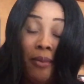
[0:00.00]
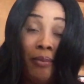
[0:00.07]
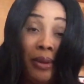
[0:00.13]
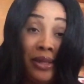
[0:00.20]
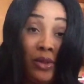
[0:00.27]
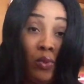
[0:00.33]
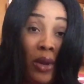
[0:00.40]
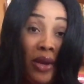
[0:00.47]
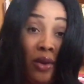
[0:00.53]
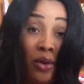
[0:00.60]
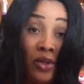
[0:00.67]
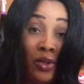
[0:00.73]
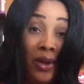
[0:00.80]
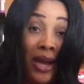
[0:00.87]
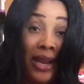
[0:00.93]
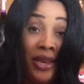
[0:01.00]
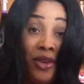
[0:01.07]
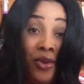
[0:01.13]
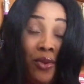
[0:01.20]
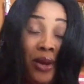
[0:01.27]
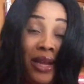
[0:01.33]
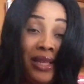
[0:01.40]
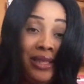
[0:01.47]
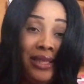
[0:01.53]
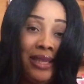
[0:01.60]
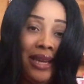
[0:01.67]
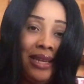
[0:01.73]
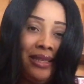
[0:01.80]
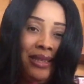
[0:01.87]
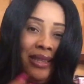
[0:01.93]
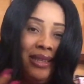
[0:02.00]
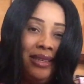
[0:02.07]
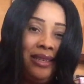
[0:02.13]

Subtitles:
But when OZO and NEO entered,